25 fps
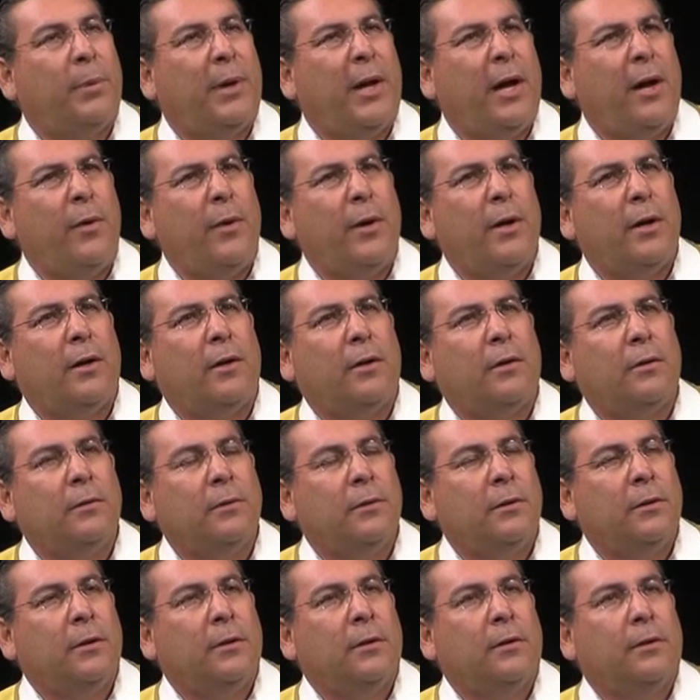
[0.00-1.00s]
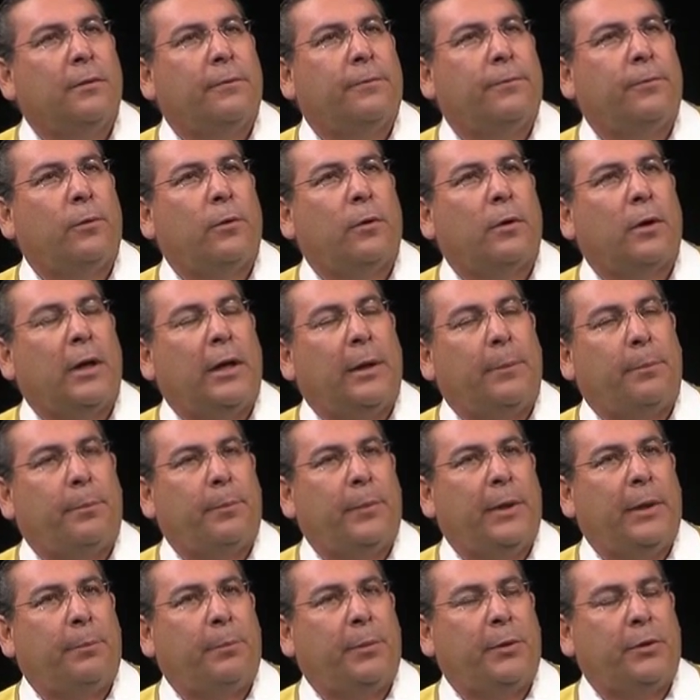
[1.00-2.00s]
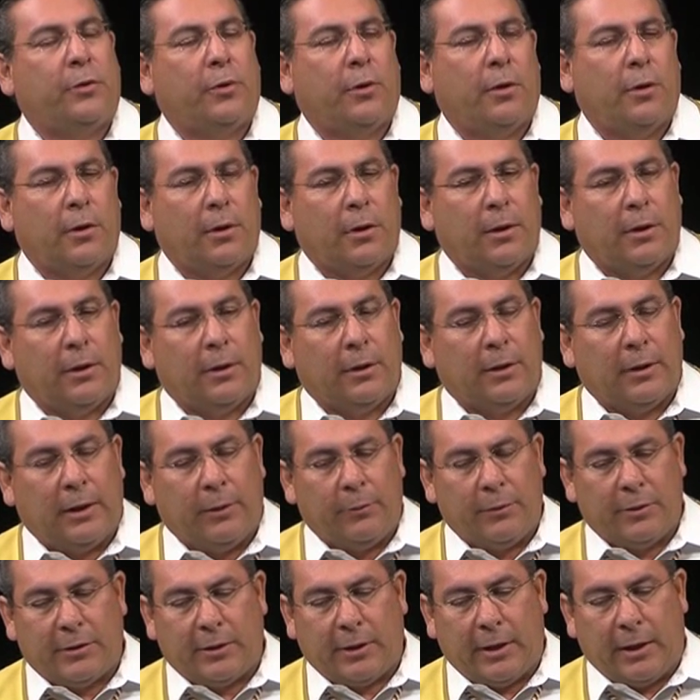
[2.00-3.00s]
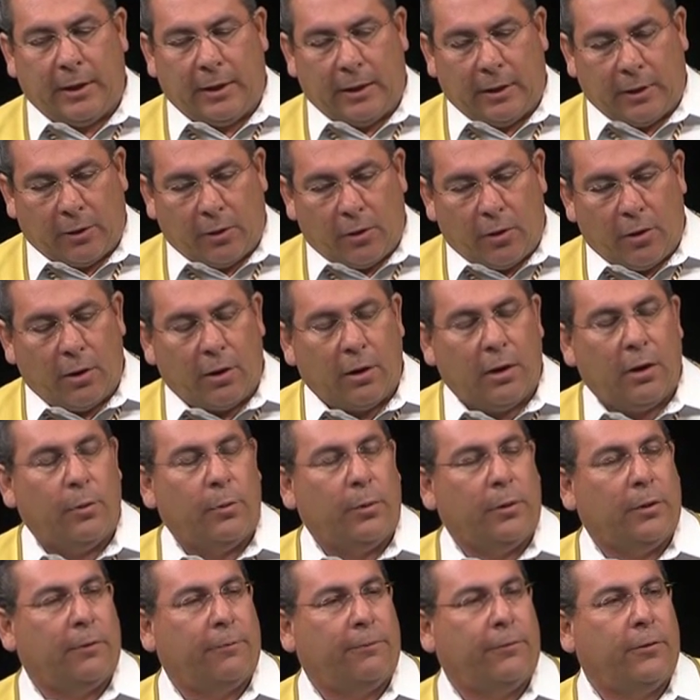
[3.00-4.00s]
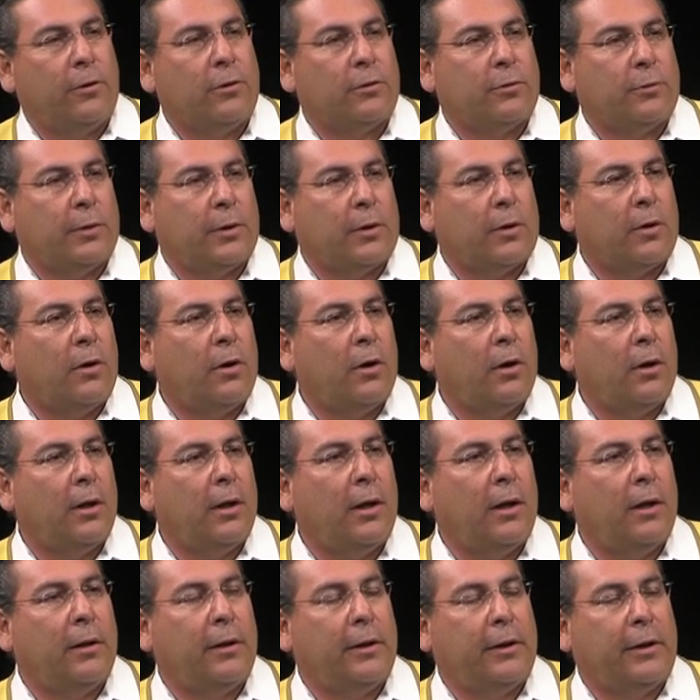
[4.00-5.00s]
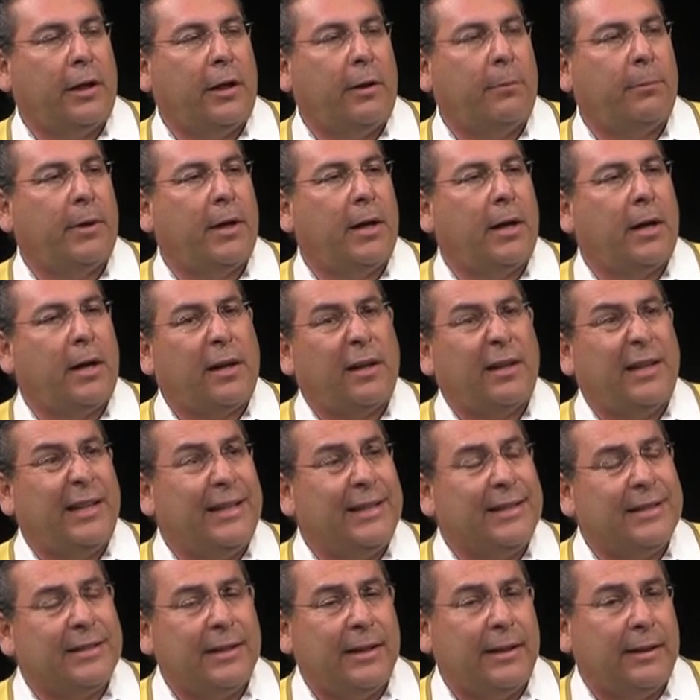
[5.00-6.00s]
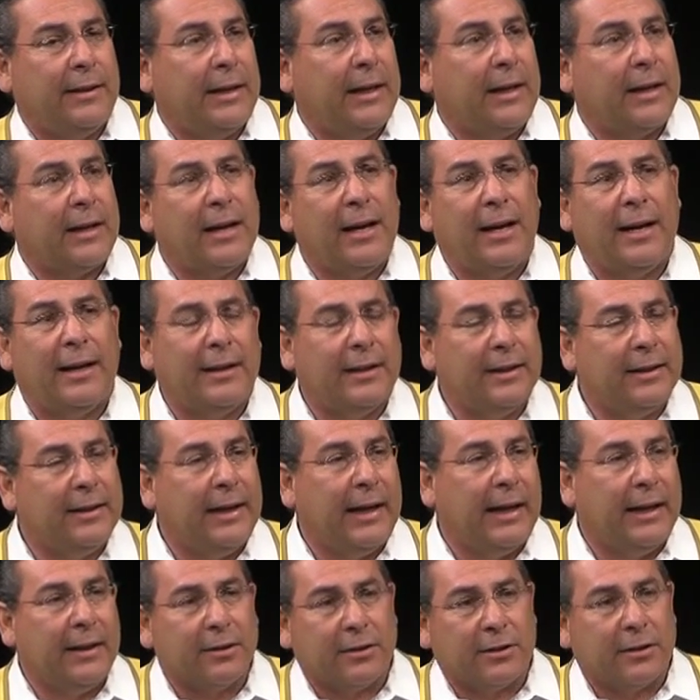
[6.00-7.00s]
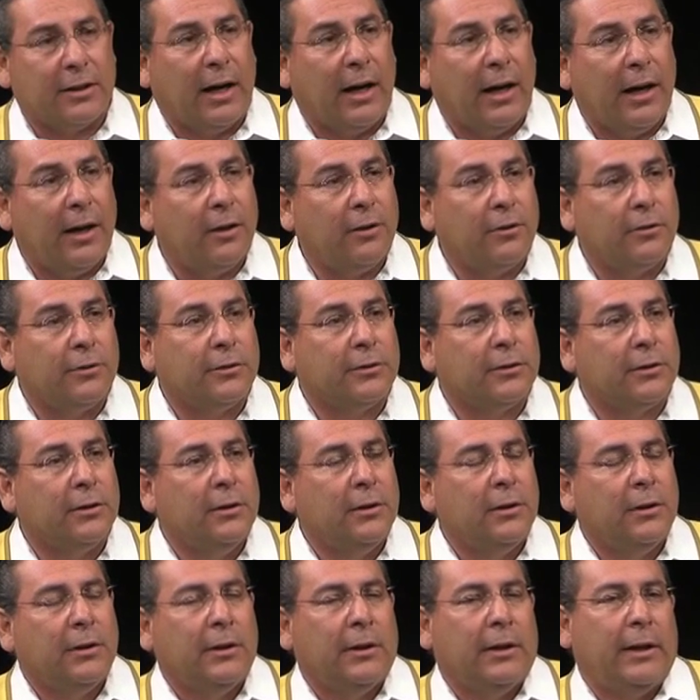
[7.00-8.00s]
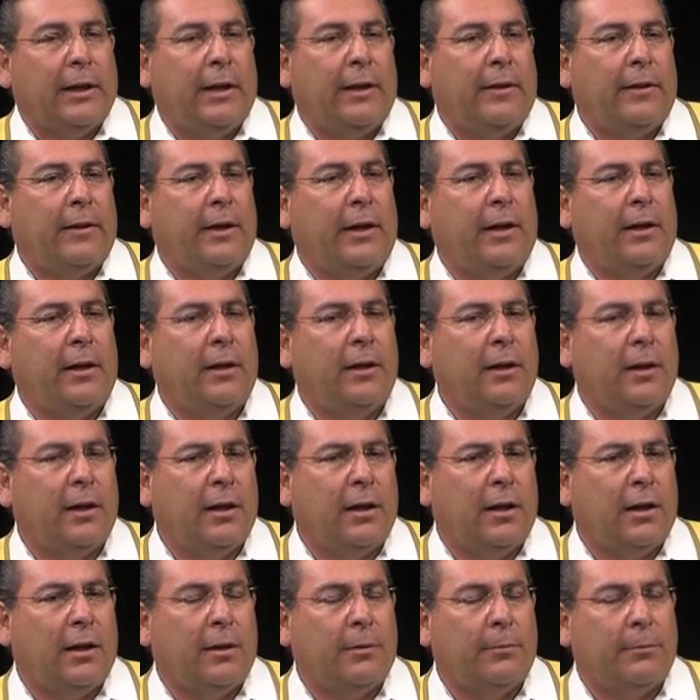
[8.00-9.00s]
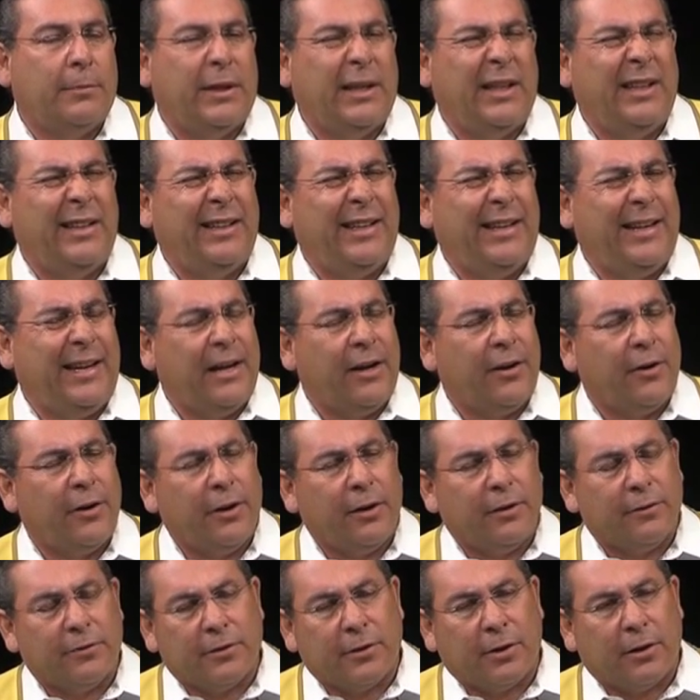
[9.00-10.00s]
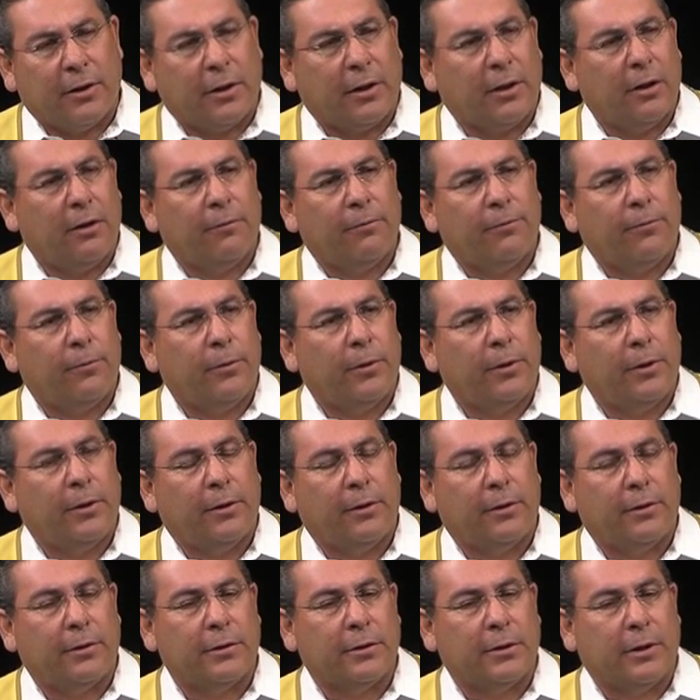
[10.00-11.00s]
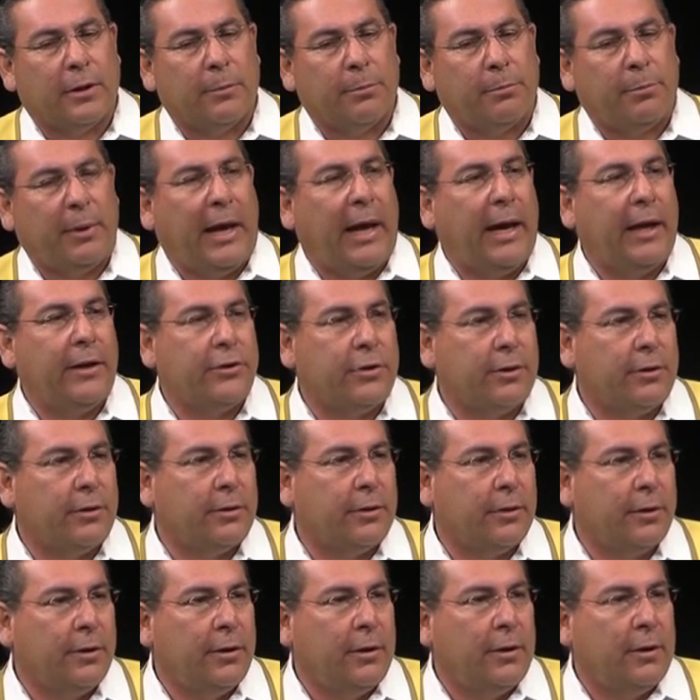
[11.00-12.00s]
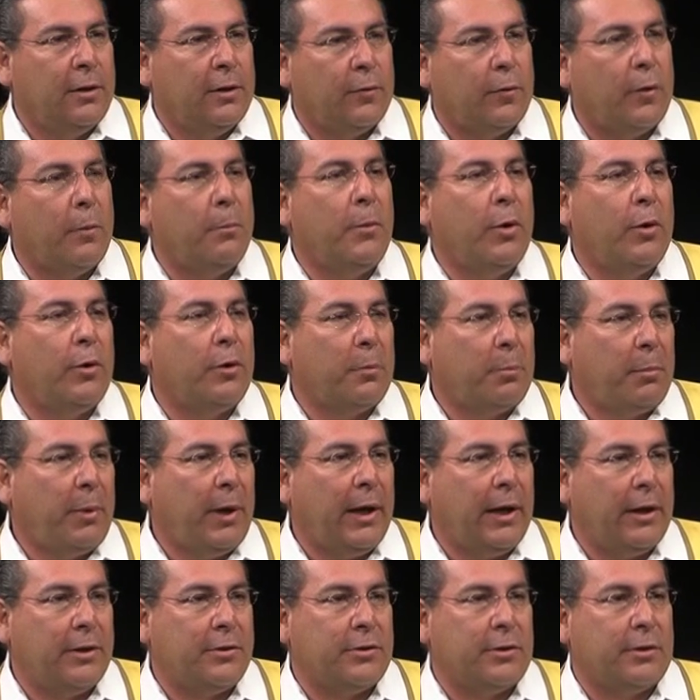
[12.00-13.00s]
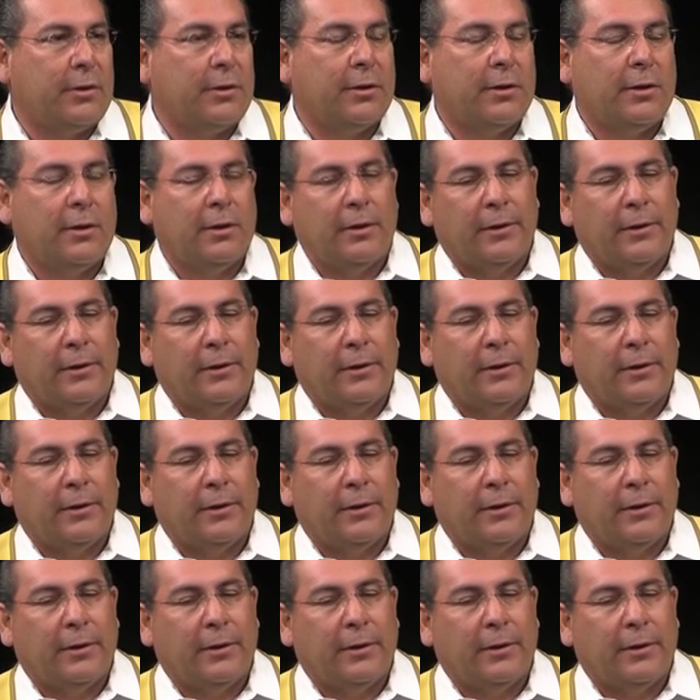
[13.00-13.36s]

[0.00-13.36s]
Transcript: powwow for at, at Pechanga, I would say at Carlisle, when the folks were at Carlisle, they came back and they had seen that kind of dance styles. Mm-hmm. And then um, in the area of Southern California, there's a pageant, Ramona pageant.